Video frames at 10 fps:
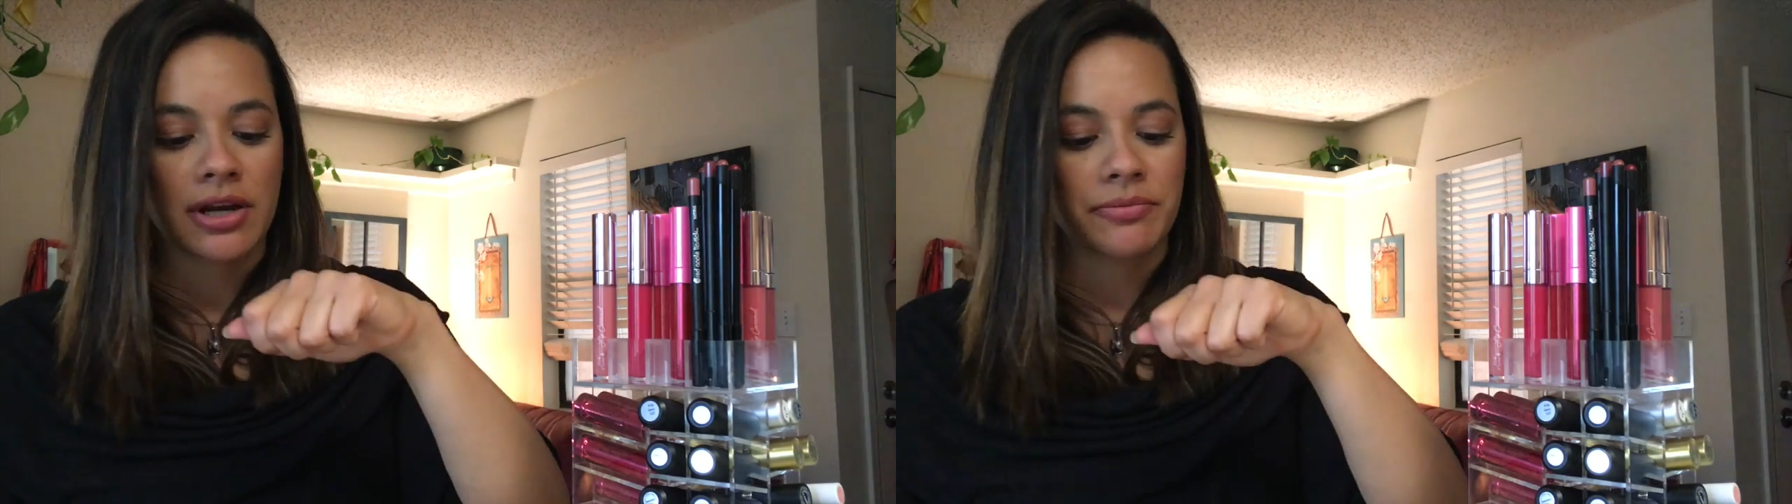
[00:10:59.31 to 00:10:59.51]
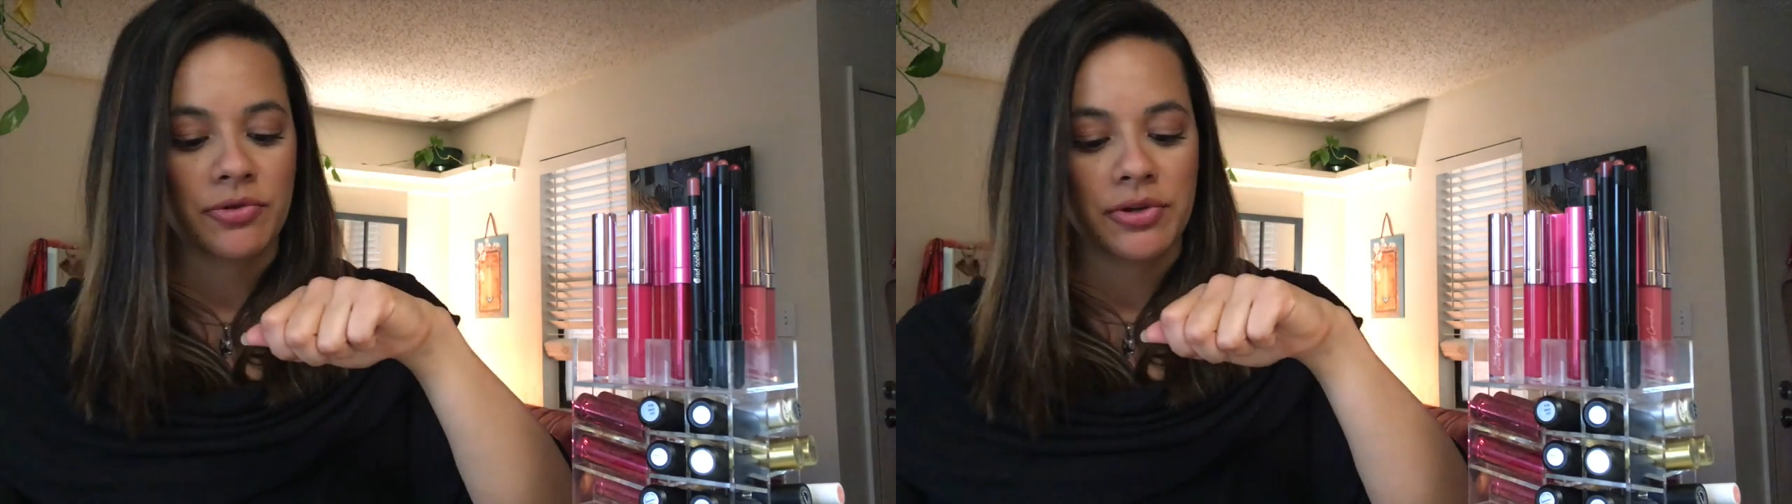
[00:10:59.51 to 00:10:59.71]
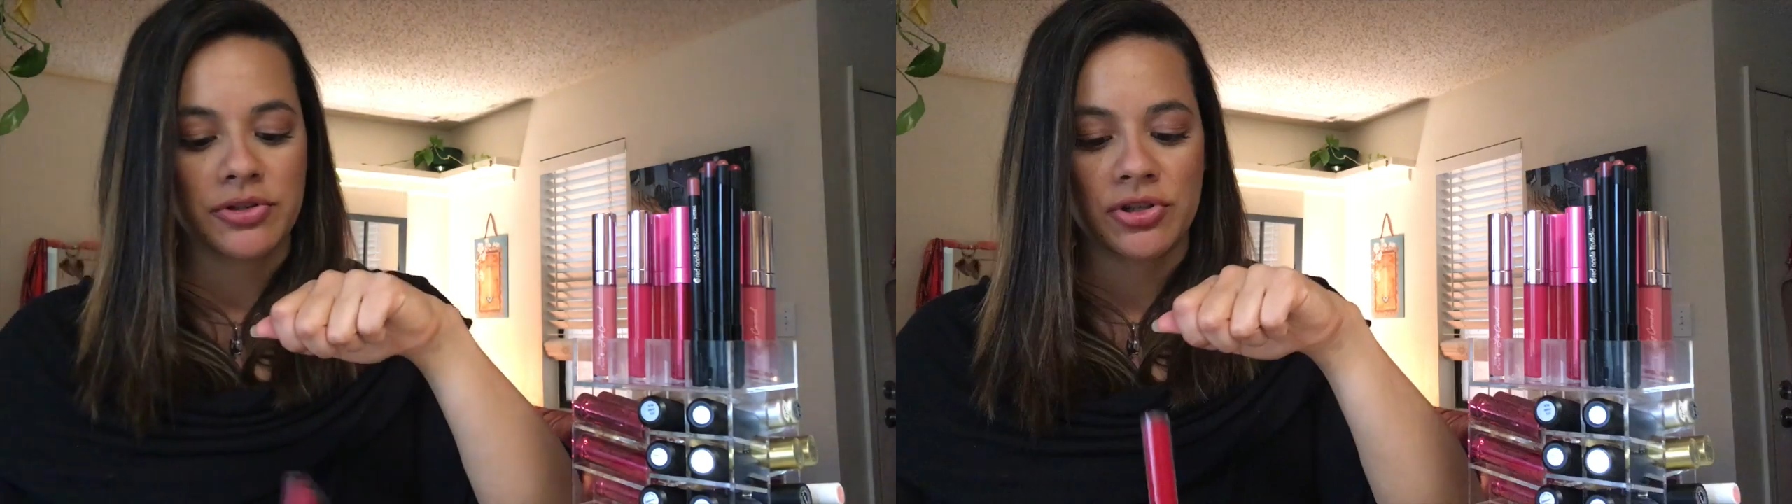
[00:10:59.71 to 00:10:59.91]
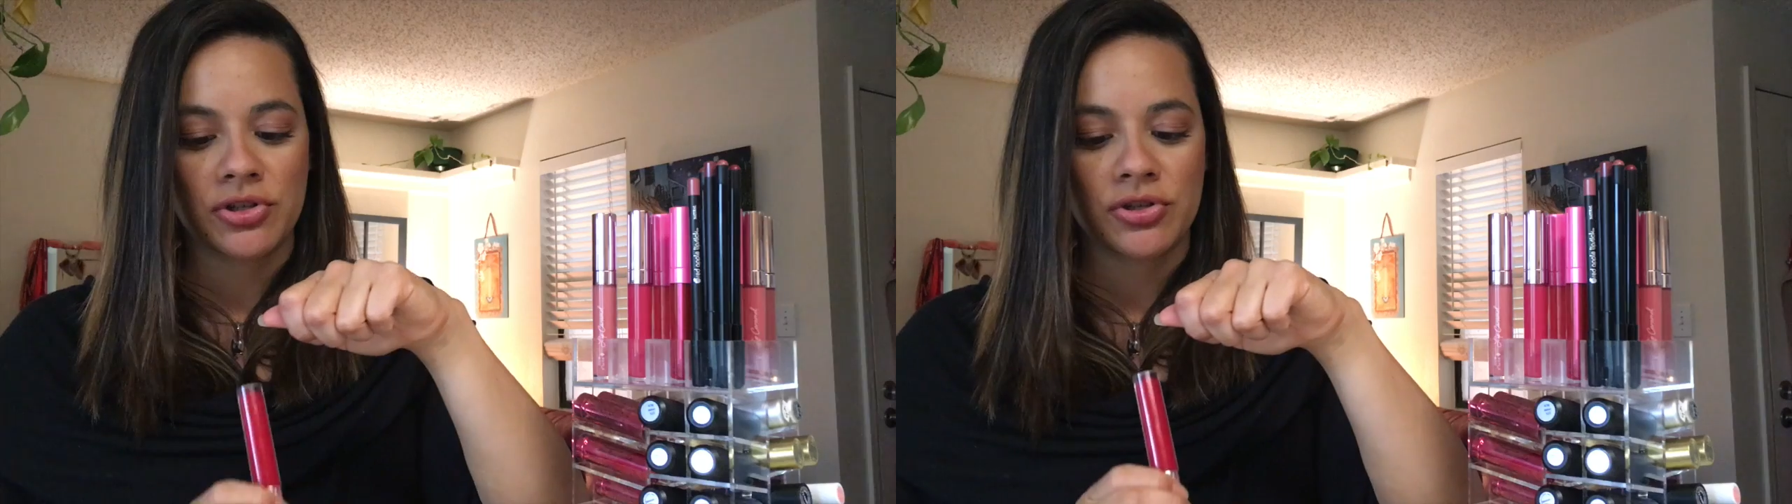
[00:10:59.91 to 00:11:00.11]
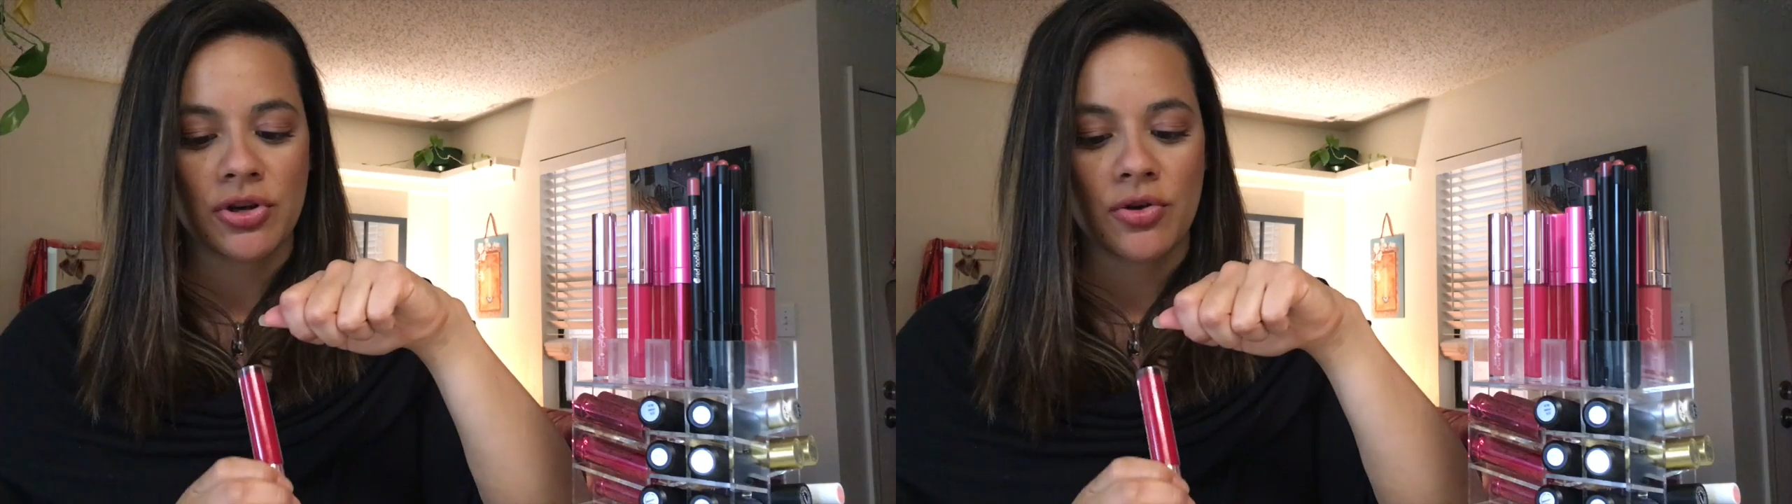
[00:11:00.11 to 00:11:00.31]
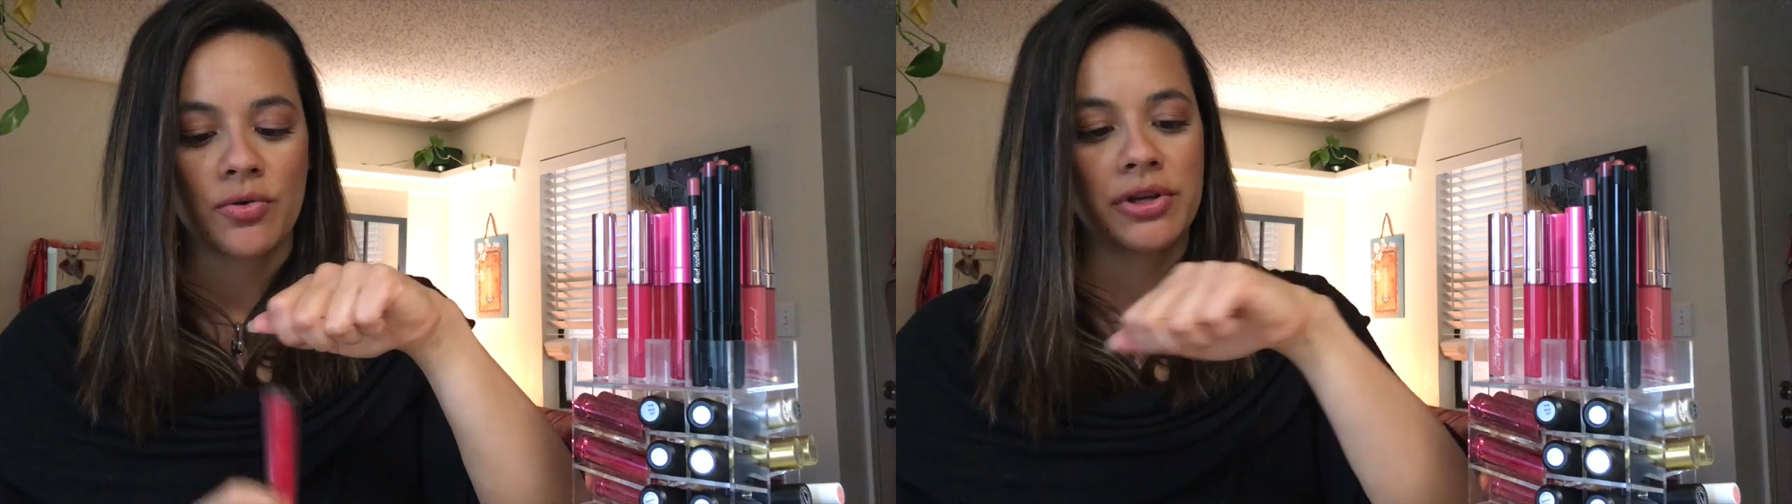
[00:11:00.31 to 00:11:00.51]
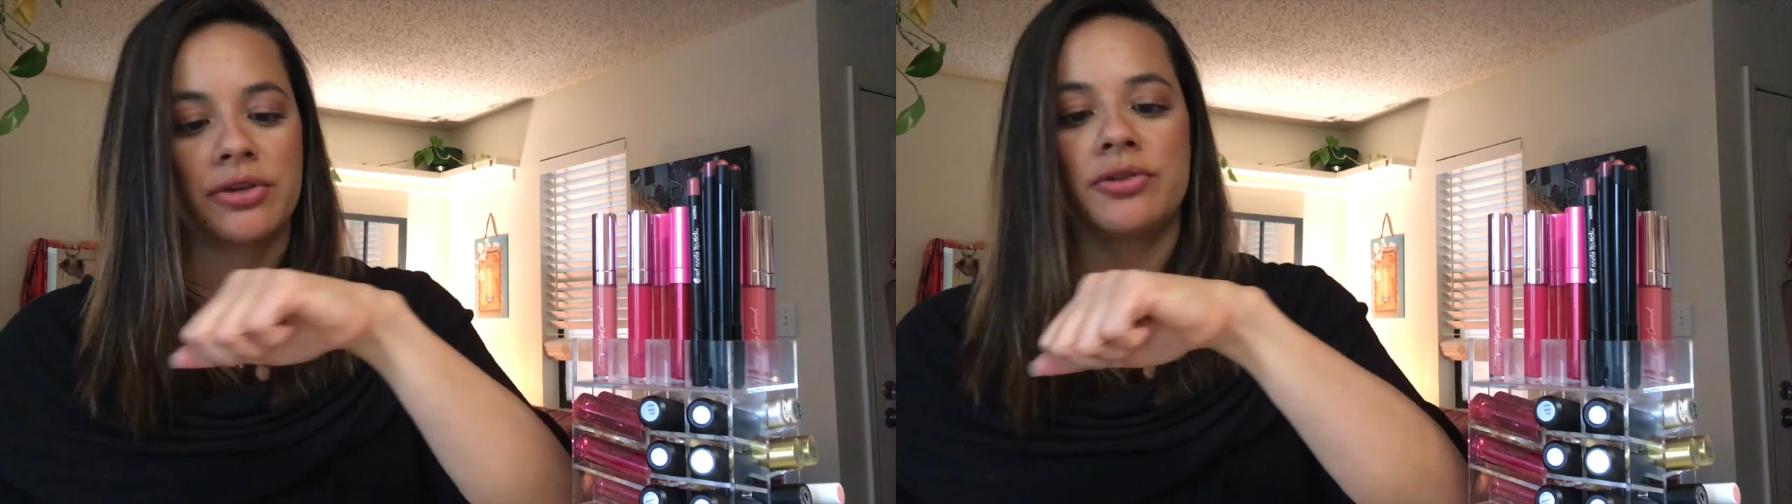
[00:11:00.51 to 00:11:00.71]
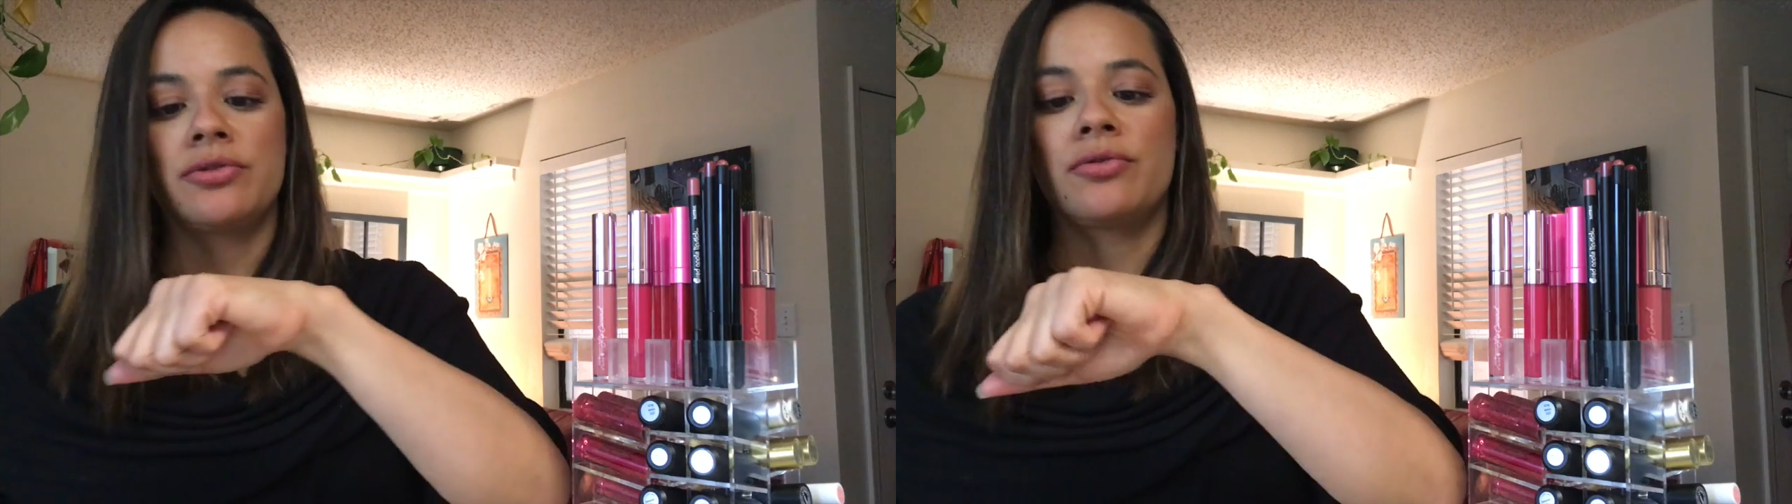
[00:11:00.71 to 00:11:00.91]
I'm going to show
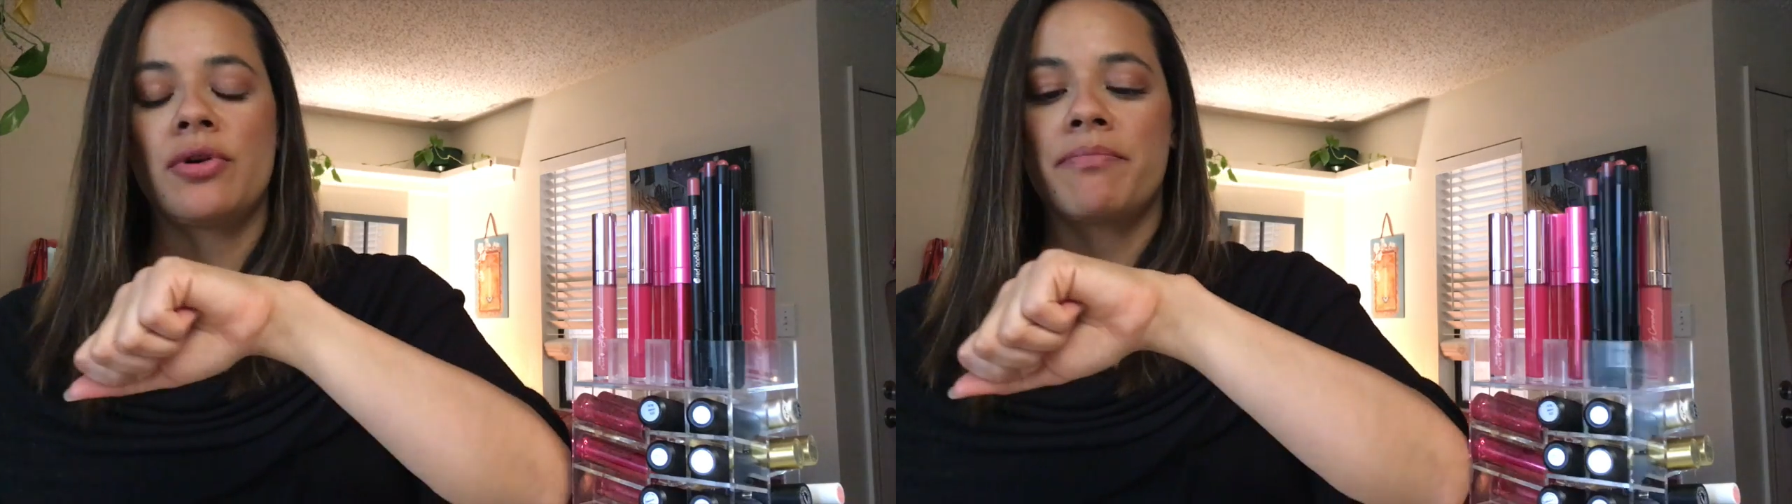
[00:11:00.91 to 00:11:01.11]
you